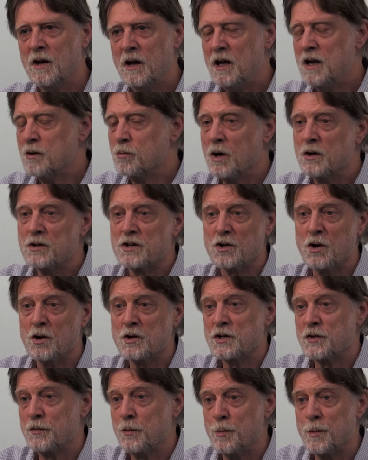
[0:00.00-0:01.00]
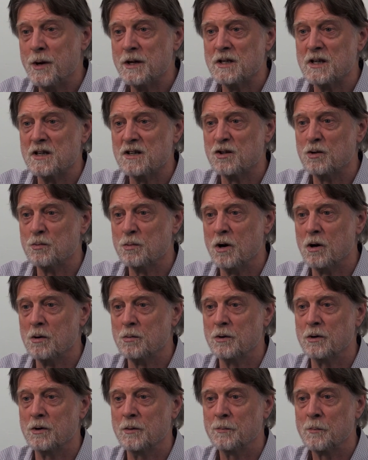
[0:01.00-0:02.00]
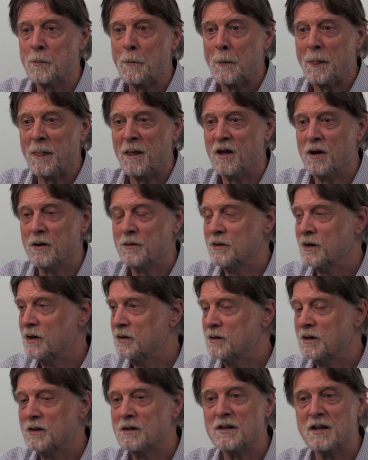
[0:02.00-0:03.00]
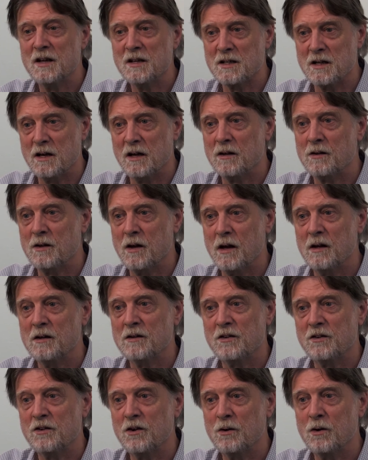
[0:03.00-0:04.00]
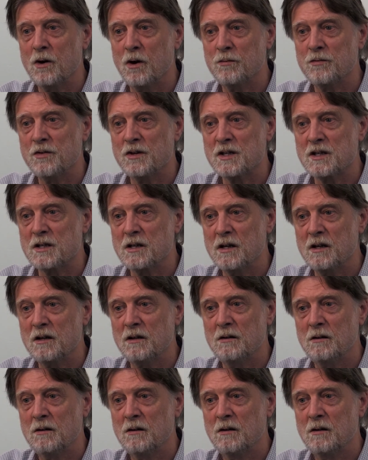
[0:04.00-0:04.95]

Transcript: He wrote songs for my sister Barbara and things like that. So obviously,